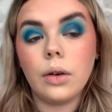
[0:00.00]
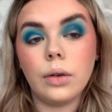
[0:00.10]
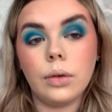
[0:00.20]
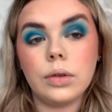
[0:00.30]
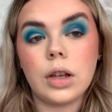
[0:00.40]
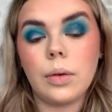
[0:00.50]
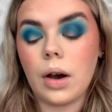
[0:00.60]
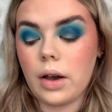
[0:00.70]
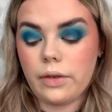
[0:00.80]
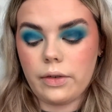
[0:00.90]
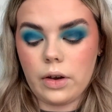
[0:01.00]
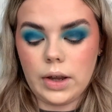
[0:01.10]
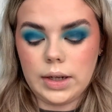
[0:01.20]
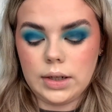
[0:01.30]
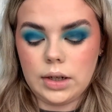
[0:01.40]
Also, I
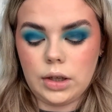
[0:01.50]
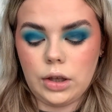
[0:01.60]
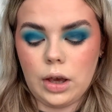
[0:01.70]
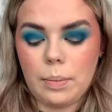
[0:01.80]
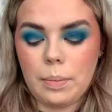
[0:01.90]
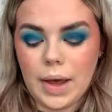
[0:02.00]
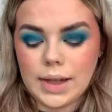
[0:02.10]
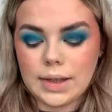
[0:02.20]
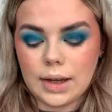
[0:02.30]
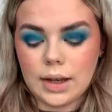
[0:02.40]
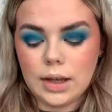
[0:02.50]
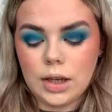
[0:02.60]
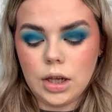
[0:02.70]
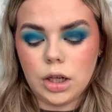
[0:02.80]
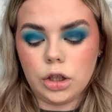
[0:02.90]
find you're better
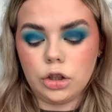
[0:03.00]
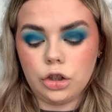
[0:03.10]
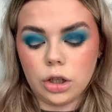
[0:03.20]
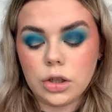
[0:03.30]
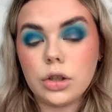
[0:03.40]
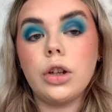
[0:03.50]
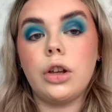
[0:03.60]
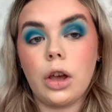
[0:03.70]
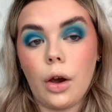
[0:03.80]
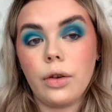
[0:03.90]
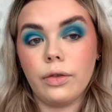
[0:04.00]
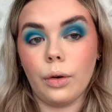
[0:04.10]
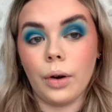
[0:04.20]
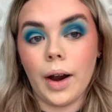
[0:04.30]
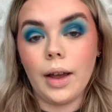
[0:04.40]
just to go
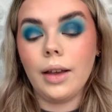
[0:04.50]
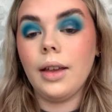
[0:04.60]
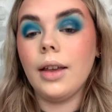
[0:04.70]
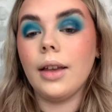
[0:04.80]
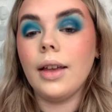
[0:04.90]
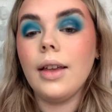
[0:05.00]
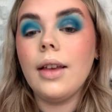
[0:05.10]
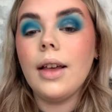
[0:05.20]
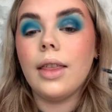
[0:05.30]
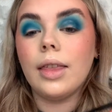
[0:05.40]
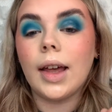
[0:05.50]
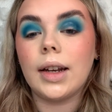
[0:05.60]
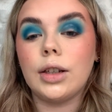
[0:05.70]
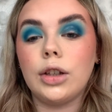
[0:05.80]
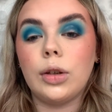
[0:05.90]
for it
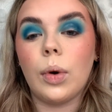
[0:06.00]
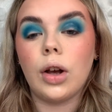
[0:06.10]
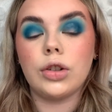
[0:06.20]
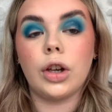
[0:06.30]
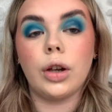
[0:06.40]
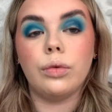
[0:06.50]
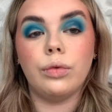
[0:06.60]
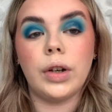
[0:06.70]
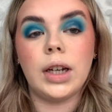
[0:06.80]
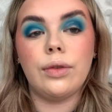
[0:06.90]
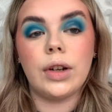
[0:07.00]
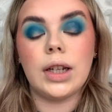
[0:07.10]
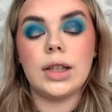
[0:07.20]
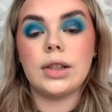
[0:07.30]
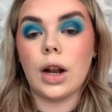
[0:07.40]
than you are to go really, really
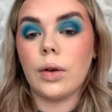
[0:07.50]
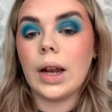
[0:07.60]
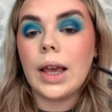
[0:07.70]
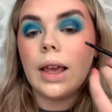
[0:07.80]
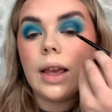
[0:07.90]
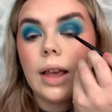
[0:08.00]
slowly.